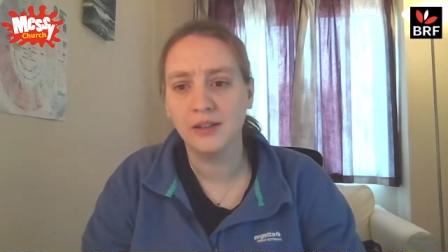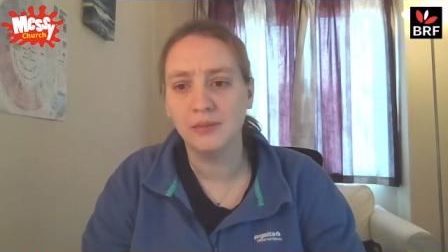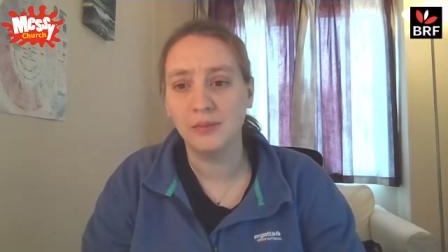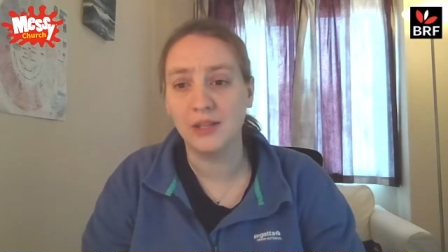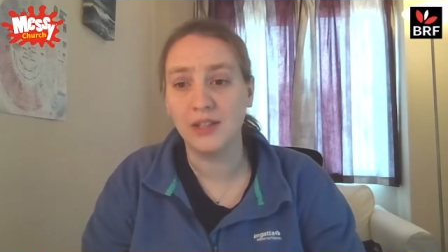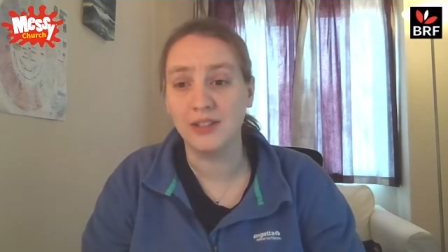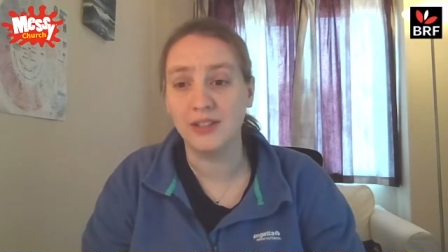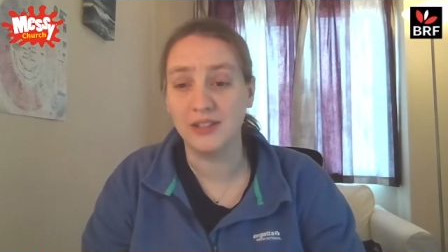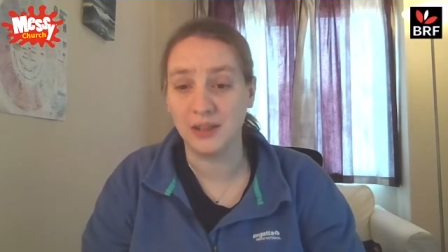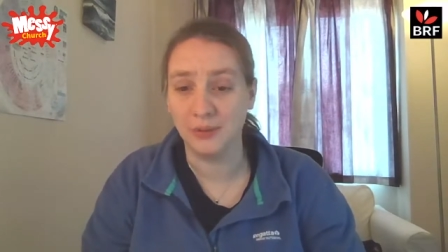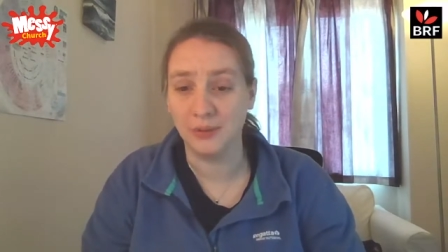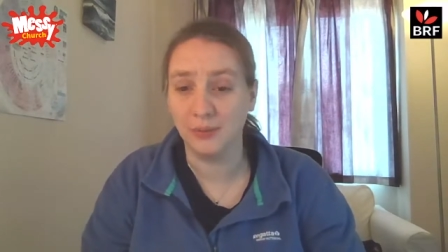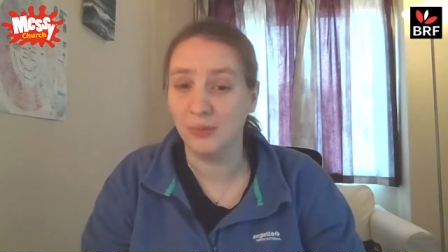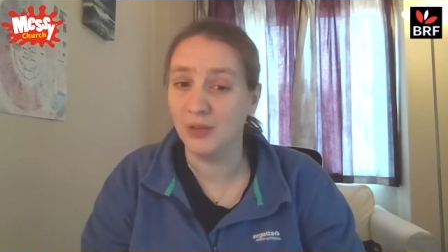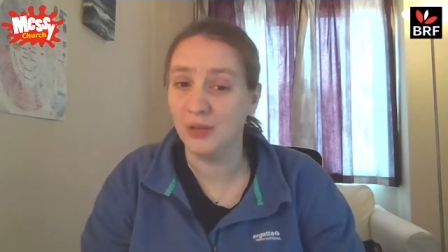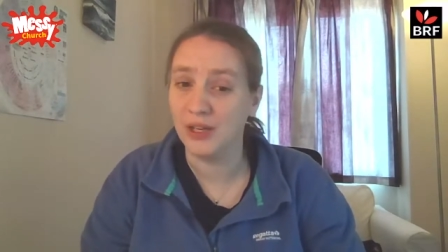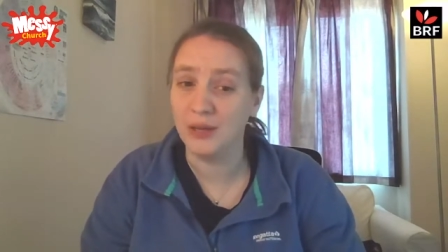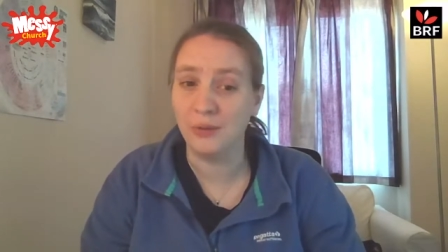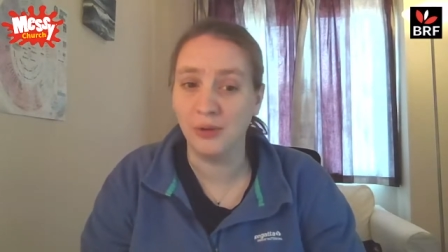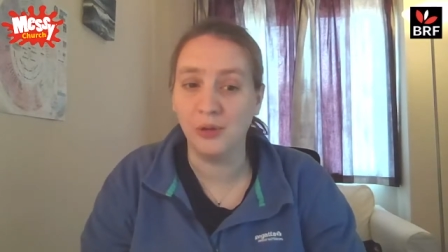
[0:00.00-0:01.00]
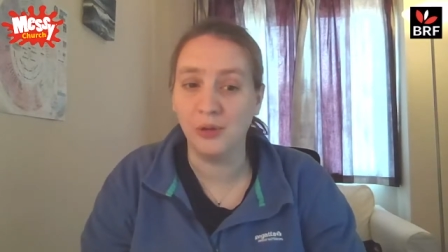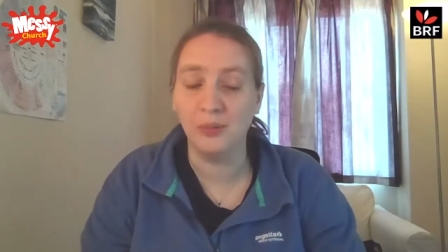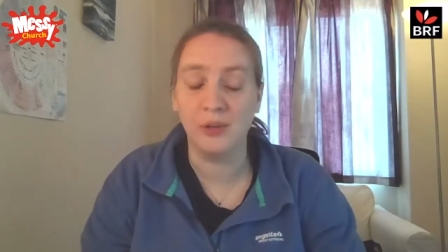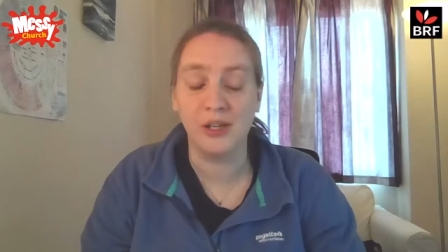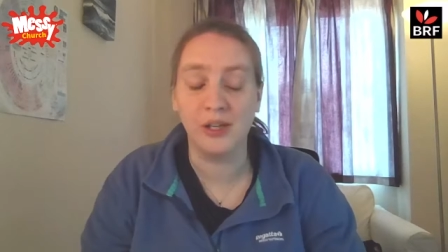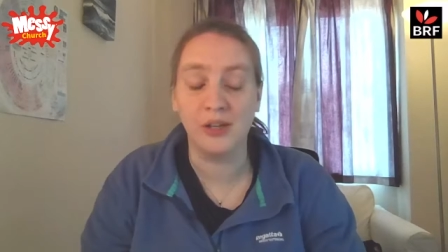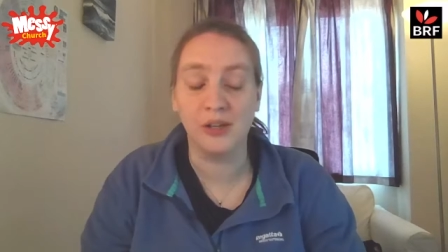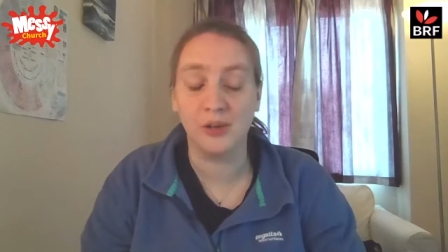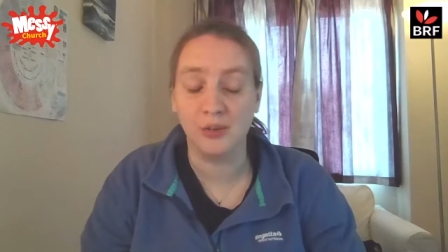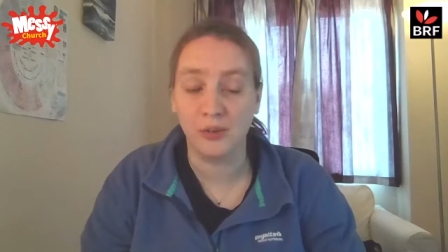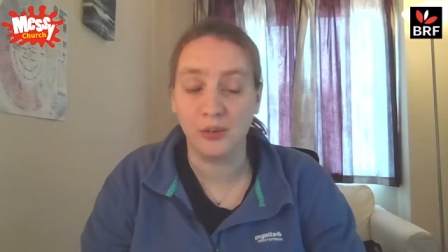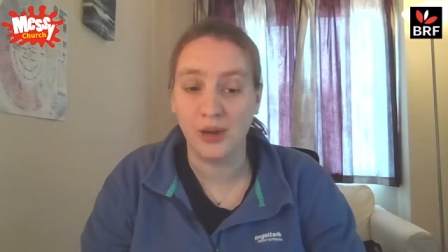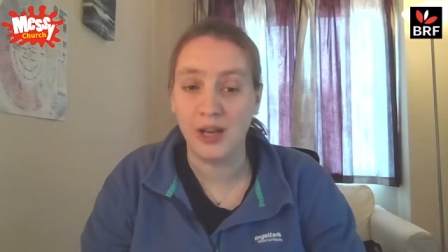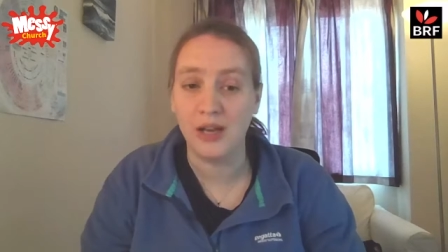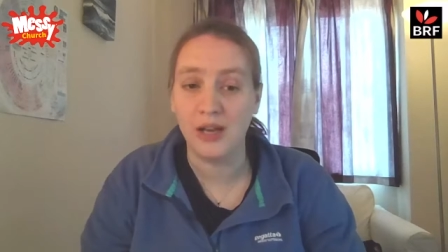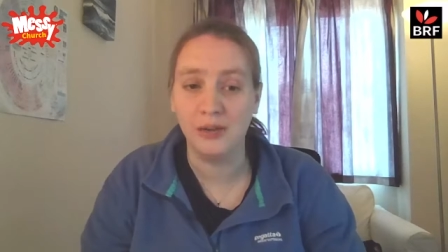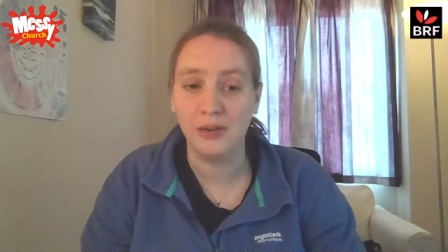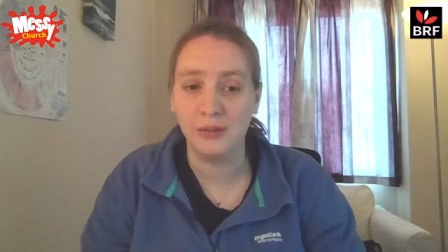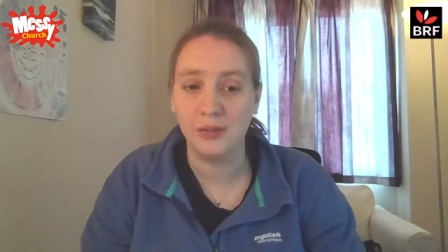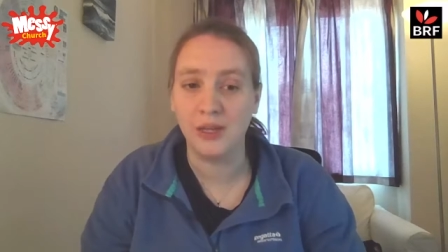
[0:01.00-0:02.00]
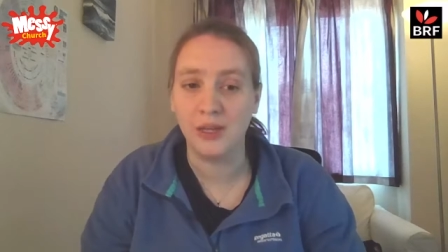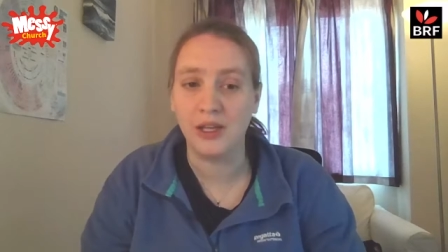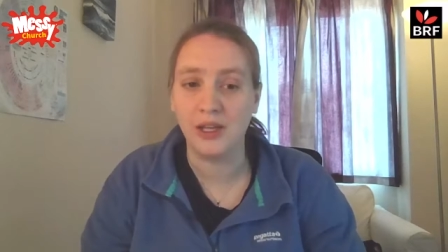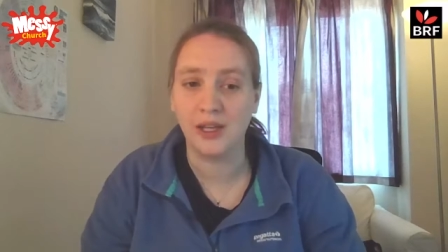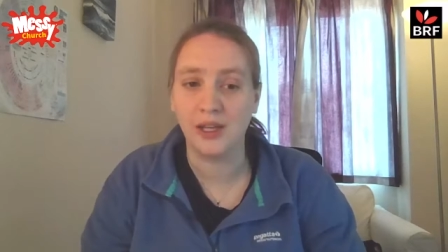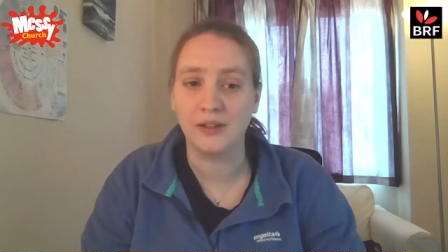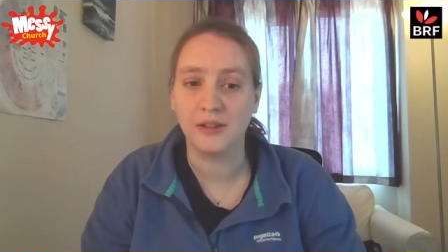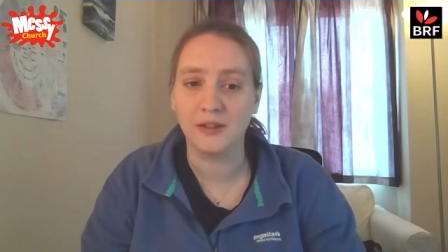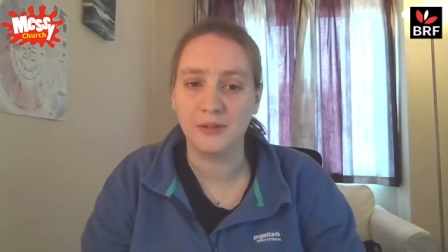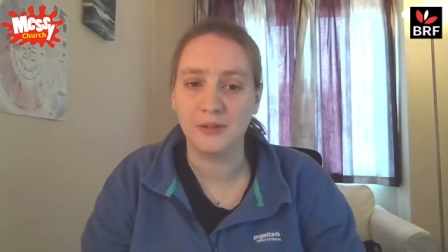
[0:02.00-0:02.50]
because it really will be a great weekend.